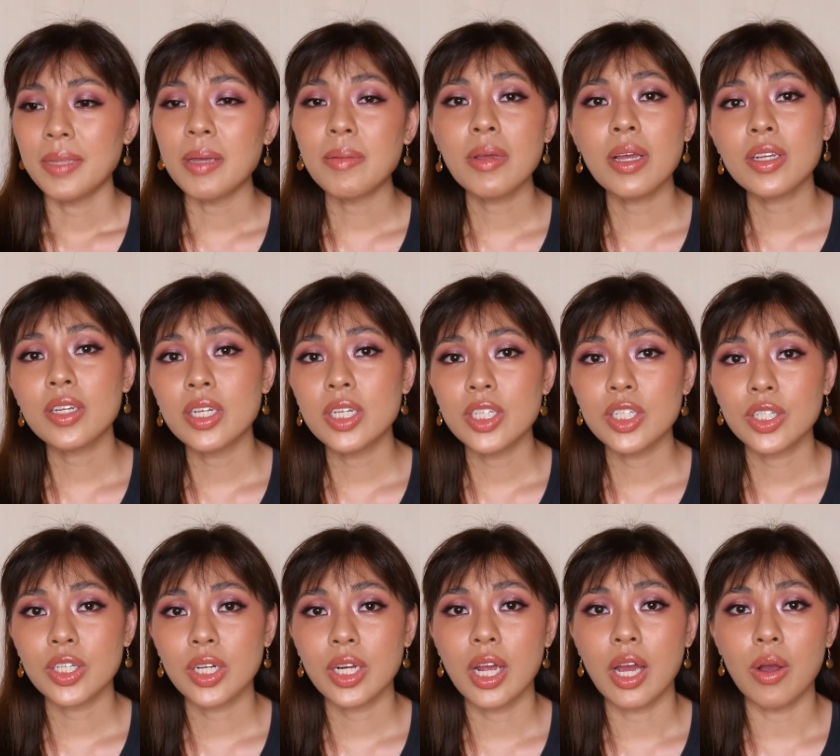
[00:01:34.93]
I'm not really
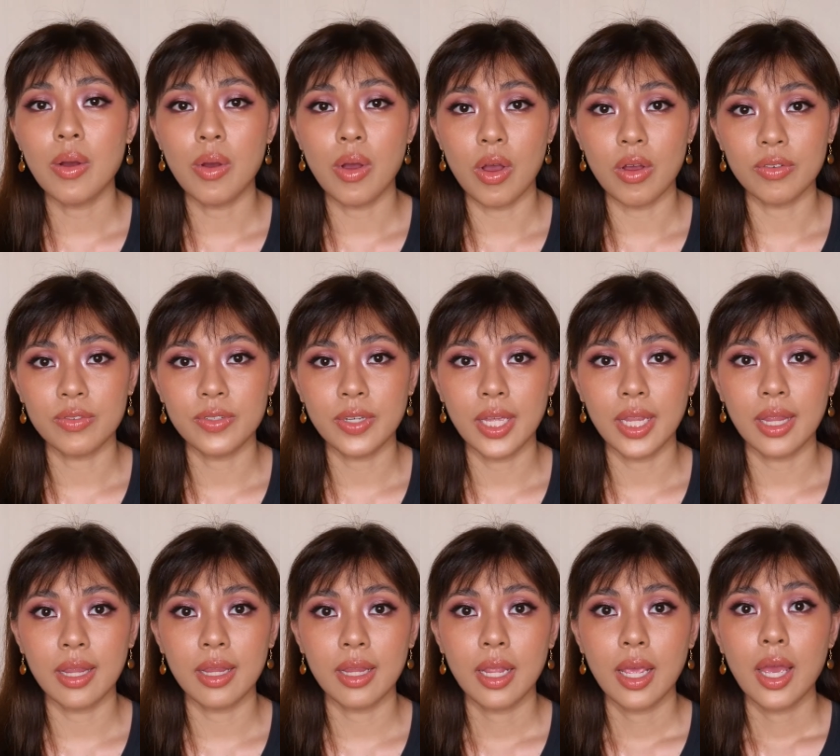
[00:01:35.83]
sure how
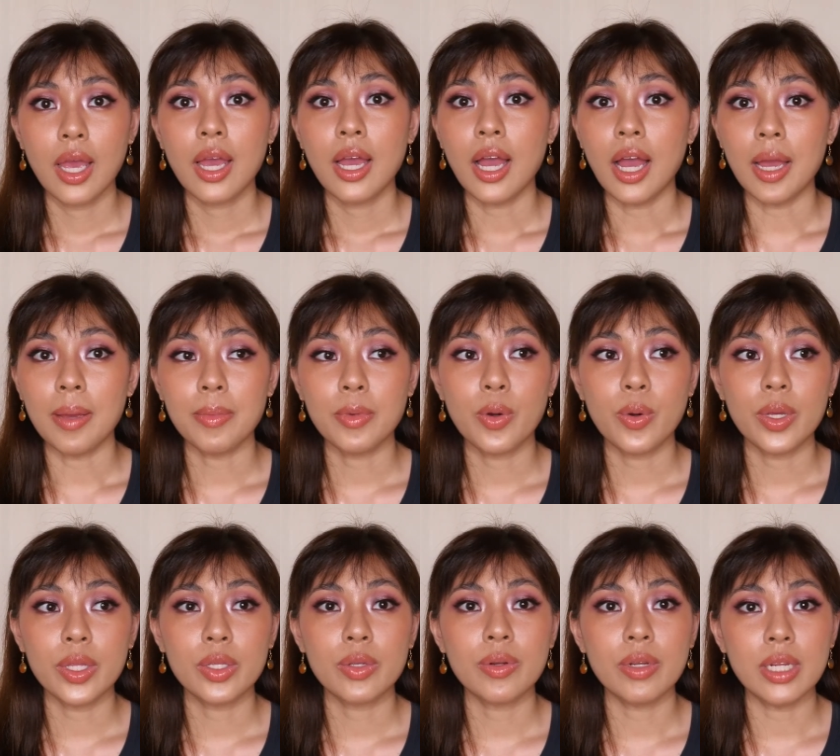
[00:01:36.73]
often I'm
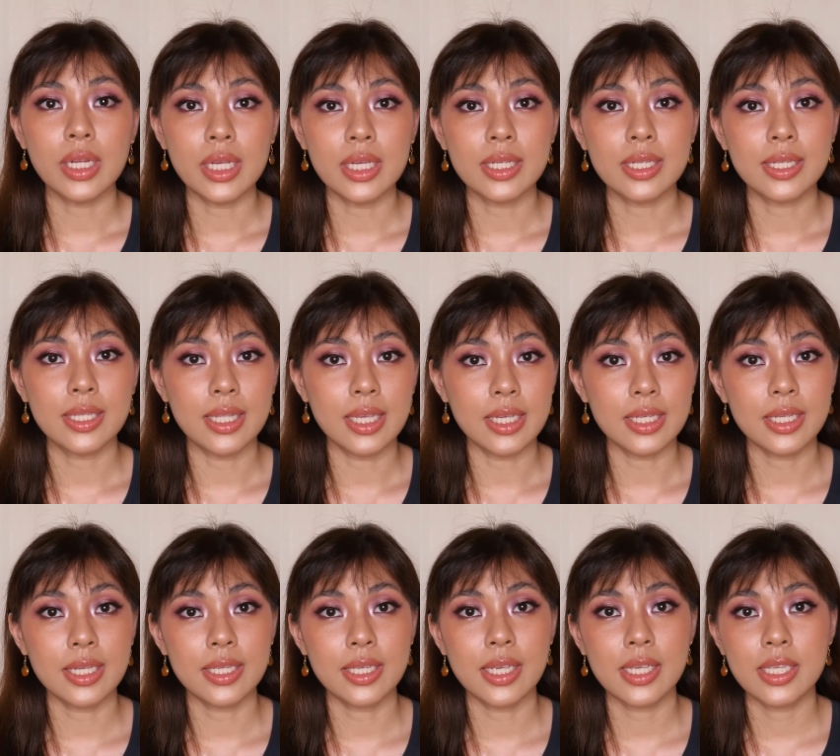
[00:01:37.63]
going to release
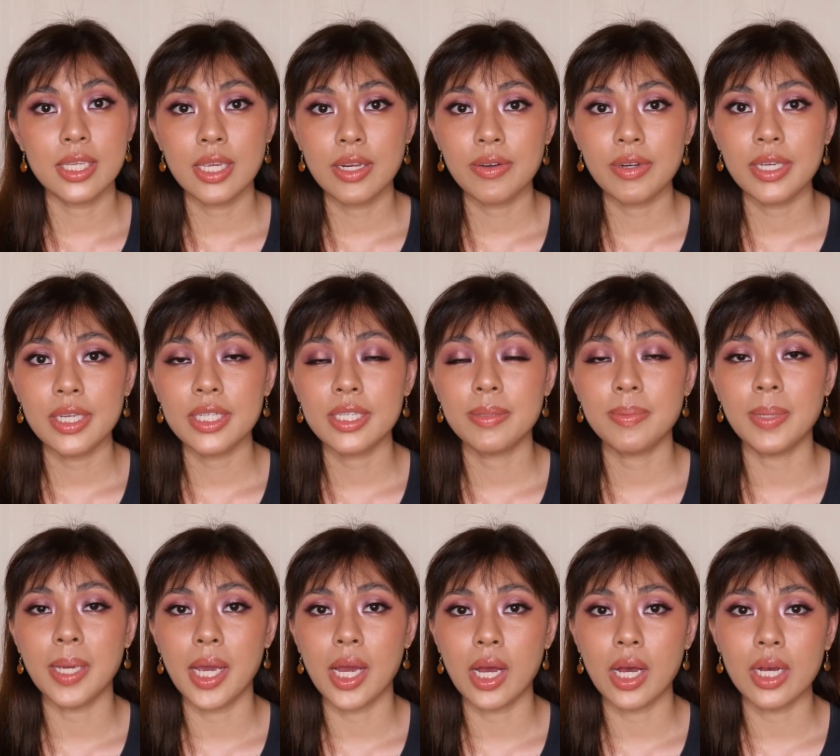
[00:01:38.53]
this as a series
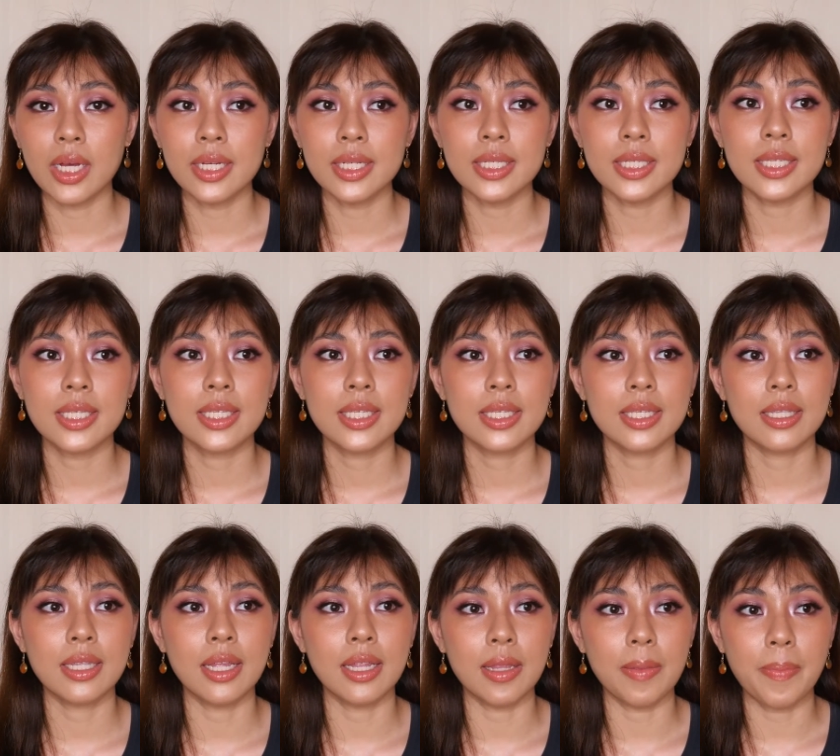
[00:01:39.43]
because
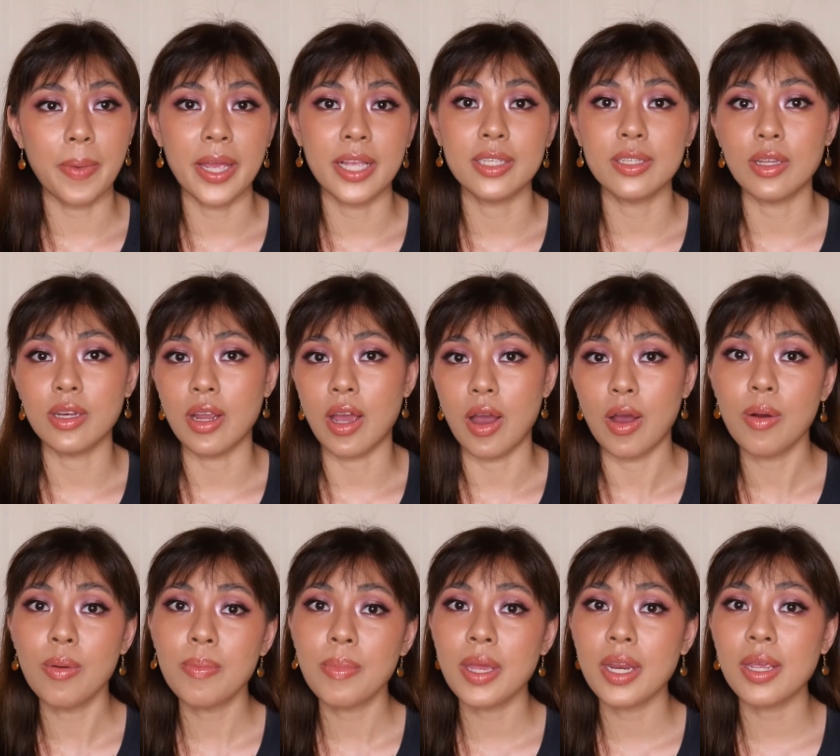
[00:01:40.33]
it depends on
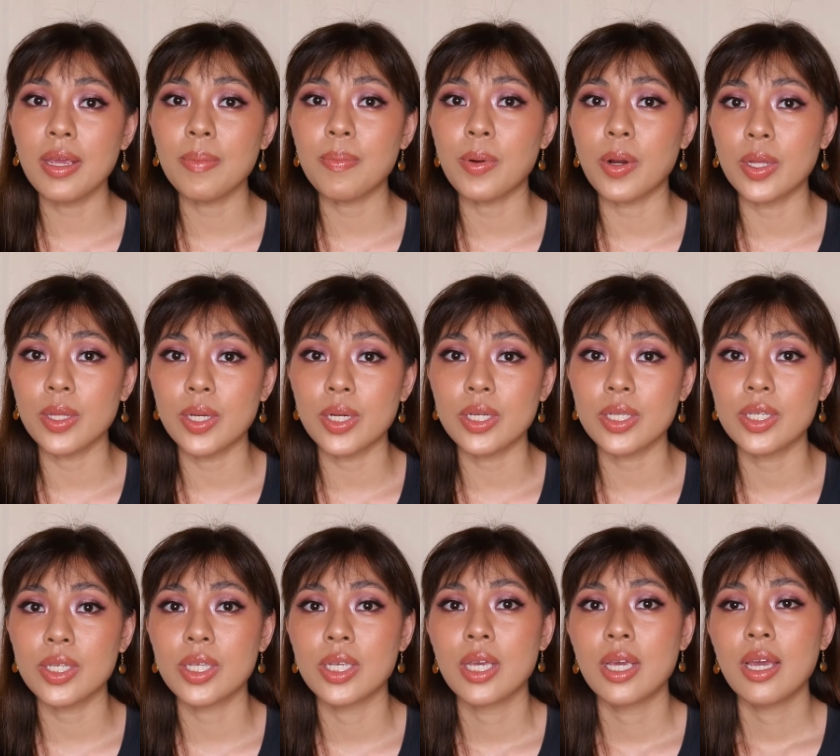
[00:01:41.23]
how many
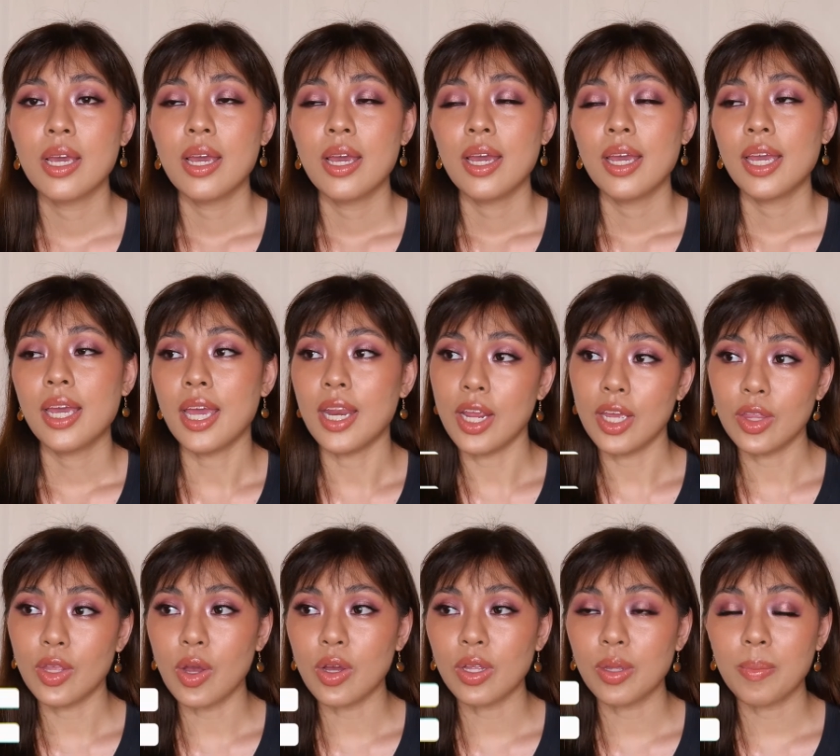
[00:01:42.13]
products can I
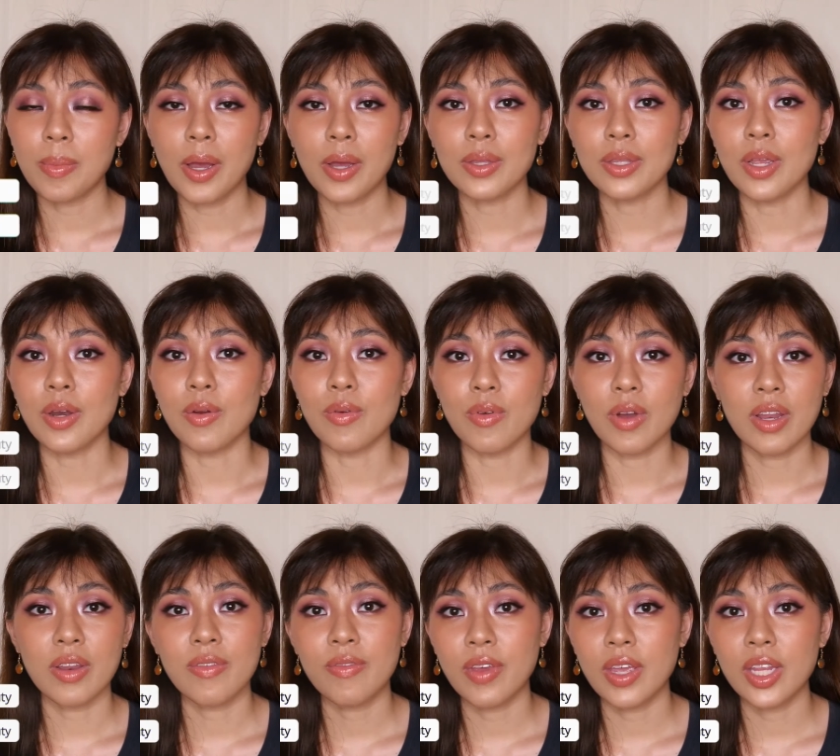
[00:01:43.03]
talk about in
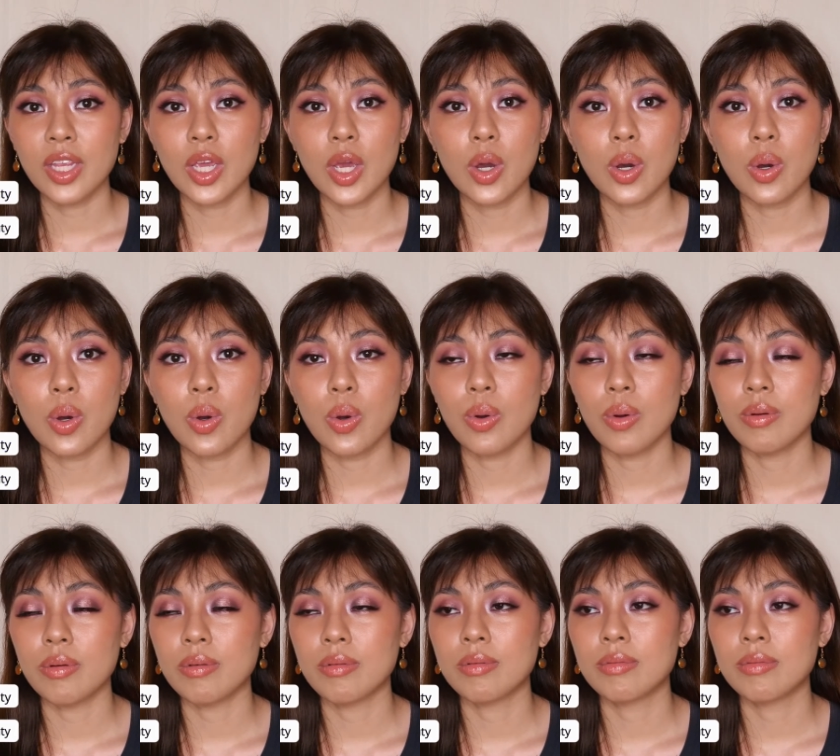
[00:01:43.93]
one video.